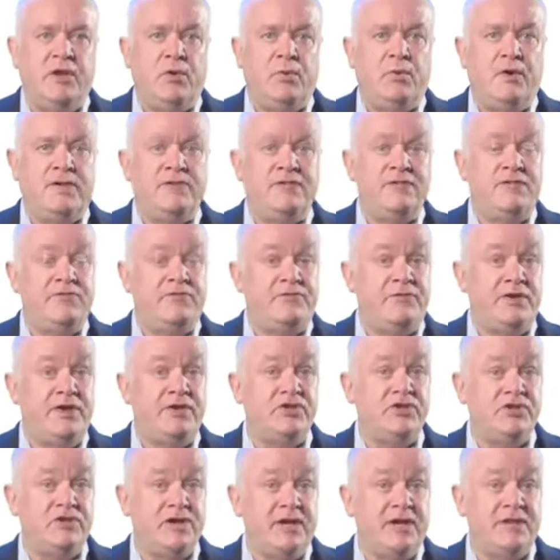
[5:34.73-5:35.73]
when
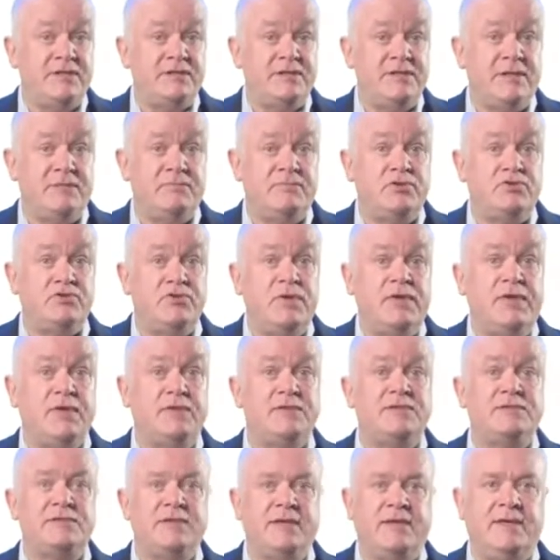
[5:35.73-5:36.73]
differentiating between
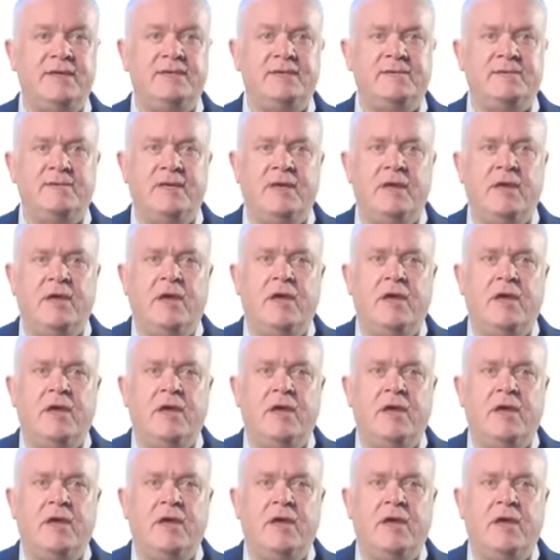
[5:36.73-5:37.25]
NSAIDs.